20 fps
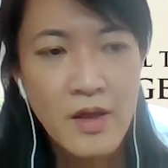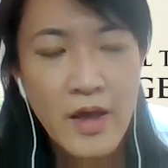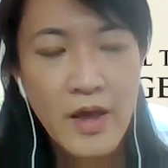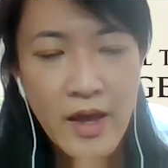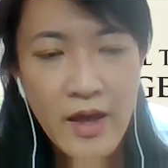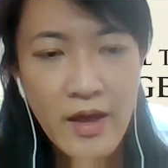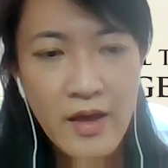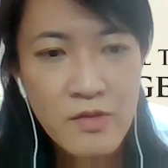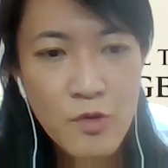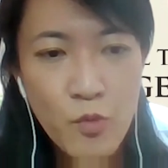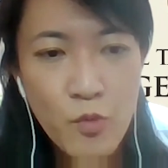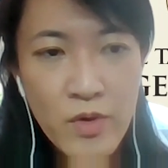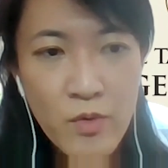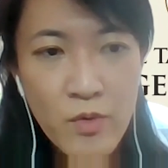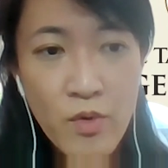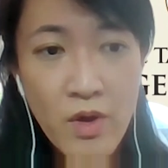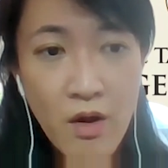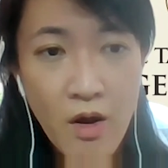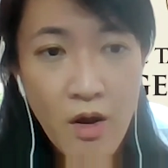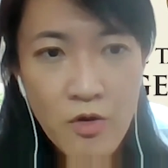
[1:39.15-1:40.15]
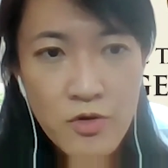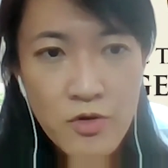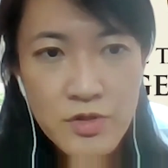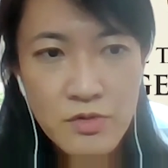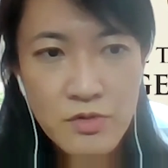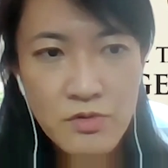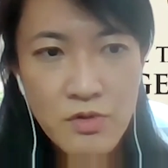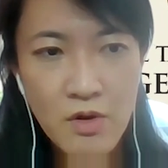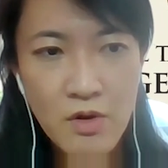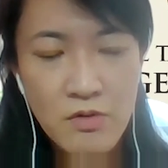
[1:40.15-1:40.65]
And we will
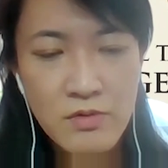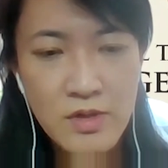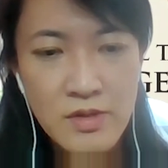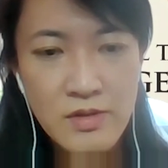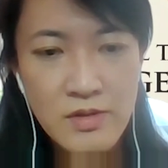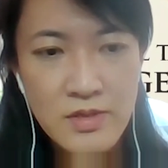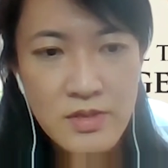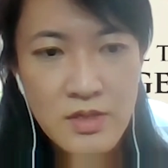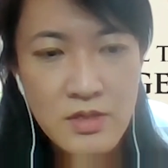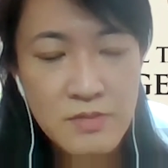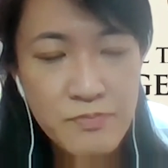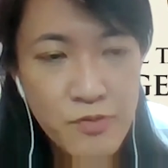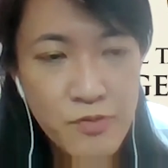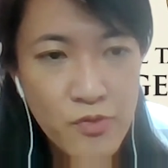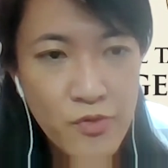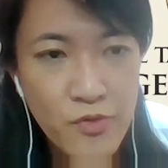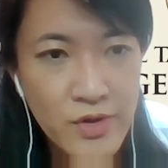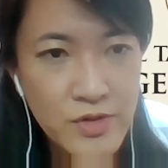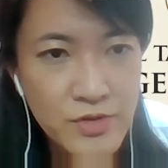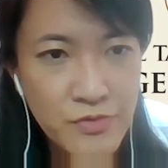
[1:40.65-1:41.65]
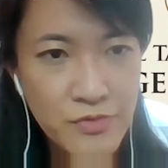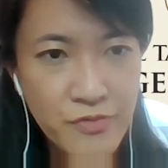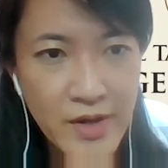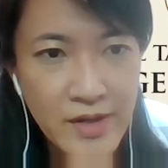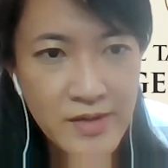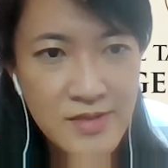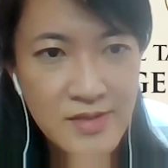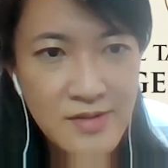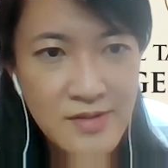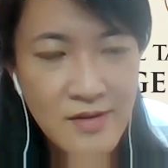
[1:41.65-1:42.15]
also know the disease progression
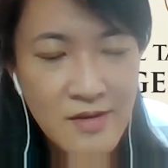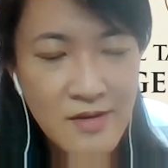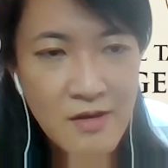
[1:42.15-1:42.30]
rate.